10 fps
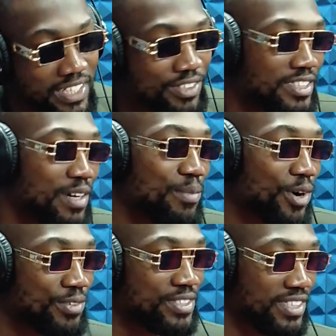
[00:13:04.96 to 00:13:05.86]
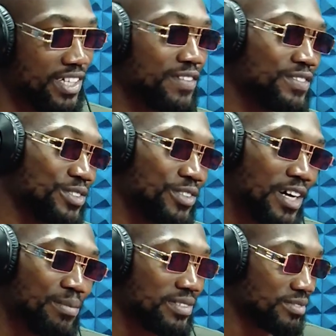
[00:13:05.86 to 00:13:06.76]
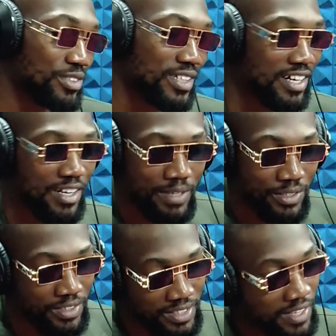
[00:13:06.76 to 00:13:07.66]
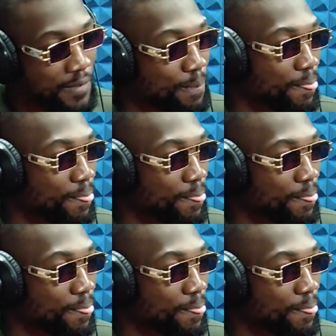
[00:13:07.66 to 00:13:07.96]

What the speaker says: because I'm more reserved, you know, calm and all of that.